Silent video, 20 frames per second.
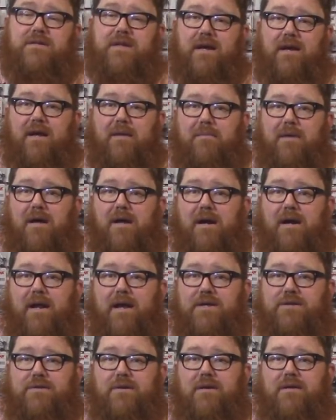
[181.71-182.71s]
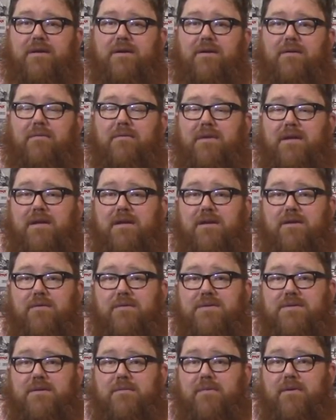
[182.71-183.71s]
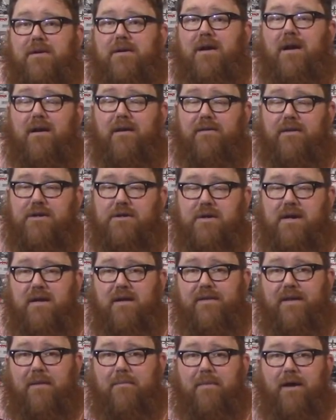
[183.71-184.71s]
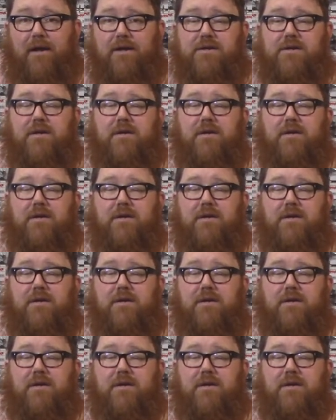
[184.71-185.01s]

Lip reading: that come on an extra, you don't really use them when you're not on the trail that much.